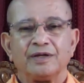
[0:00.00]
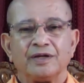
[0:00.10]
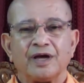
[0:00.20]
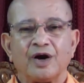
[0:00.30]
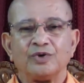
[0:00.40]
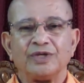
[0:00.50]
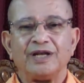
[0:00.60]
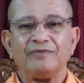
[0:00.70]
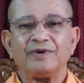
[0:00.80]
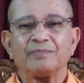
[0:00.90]
how the
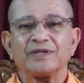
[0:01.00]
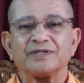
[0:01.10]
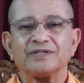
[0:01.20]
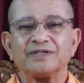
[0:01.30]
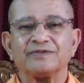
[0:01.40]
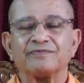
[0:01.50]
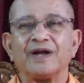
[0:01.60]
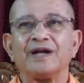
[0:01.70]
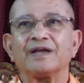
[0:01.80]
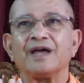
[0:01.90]
living presence is felt,